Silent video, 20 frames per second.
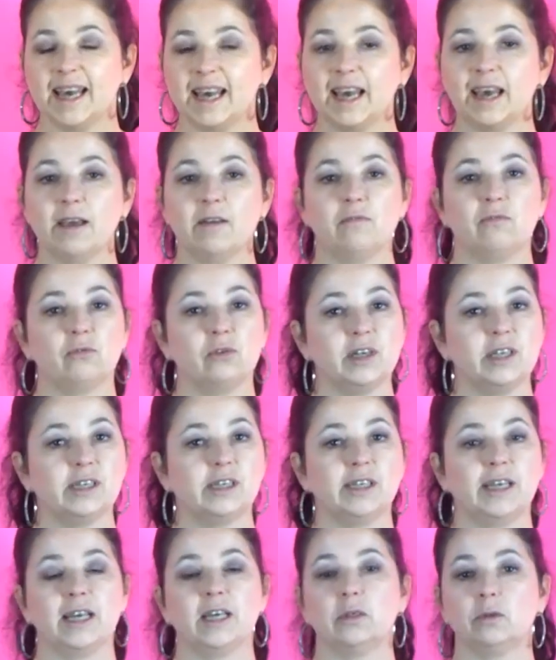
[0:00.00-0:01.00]
every
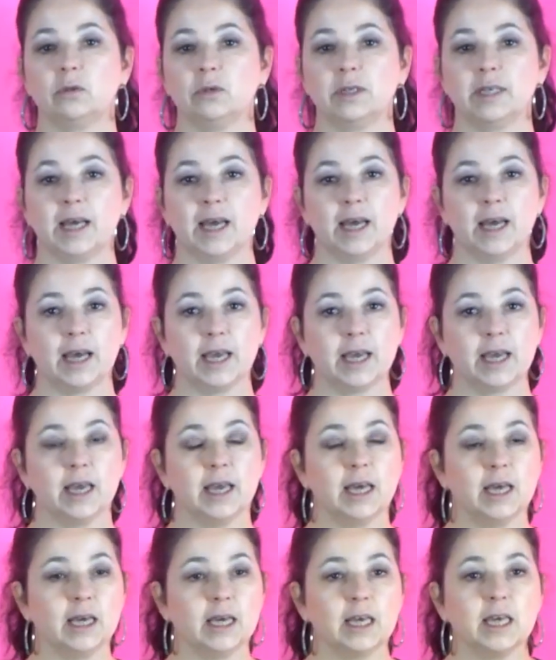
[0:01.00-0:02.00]
single day,
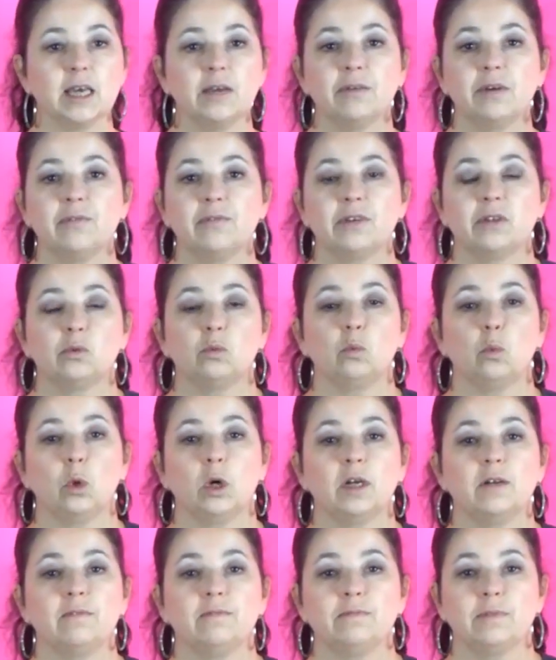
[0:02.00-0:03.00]
even if it's 1
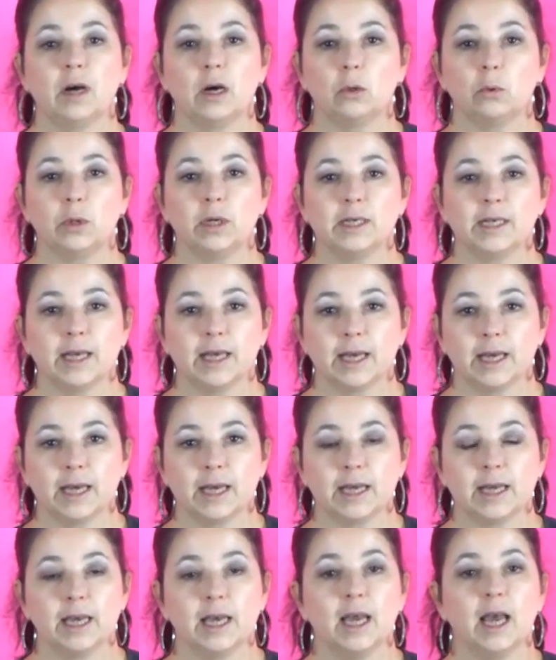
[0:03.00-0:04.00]
photo a day.